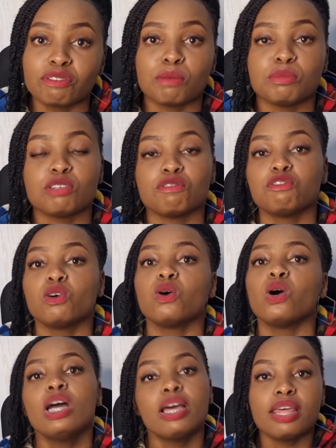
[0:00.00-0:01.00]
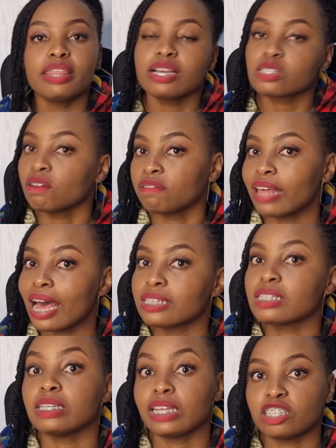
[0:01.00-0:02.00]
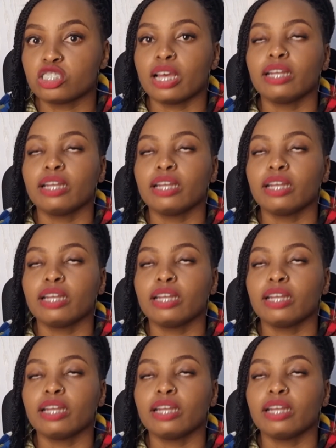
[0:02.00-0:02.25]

MT4, things of that nature.